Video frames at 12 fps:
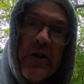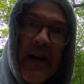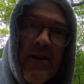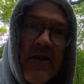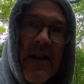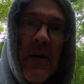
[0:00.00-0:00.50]
you
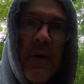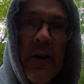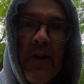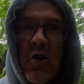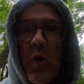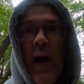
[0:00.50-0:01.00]
yesterday we're
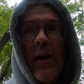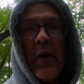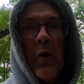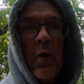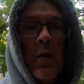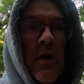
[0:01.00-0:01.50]
going to try
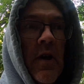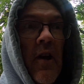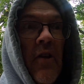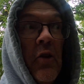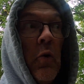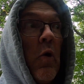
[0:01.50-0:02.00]
to
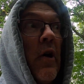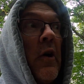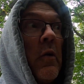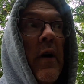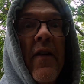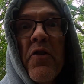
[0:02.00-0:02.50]

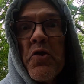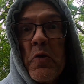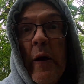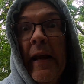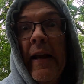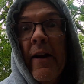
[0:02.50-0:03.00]
thwart whatever was
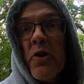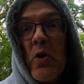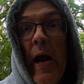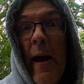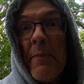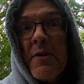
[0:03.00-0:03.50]
wrecking our
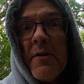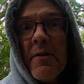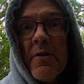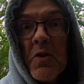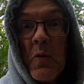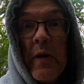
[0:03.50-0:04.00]
traps,
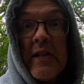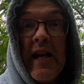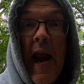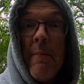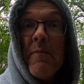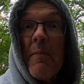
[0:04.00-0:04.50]
so we
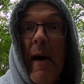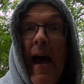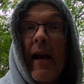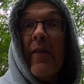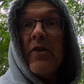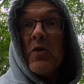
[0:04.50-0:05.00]
taped the
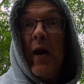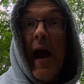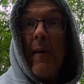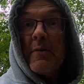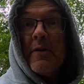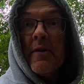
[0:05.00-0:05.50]
back of the
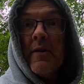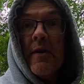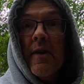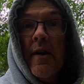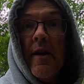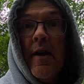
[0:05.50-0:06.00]
traps.
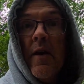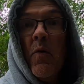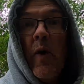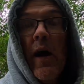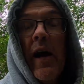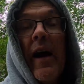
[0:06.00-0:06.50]

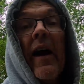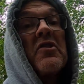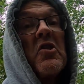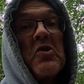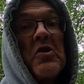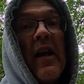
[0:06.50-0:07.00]
Well, I
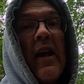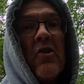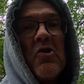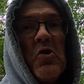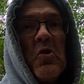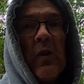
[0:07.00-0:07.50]
also set
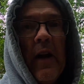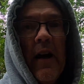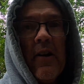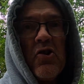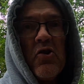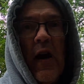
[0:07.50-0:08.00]
out 2
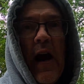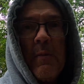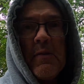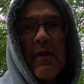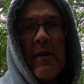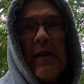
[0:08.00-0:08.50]
large
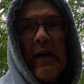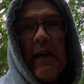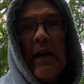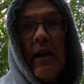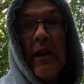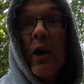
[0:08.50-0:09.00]
traps.
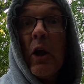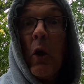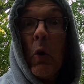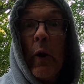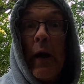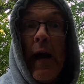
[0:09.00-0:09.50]
Look
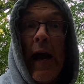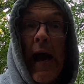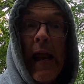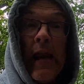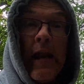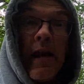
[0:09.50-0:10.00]
what we got.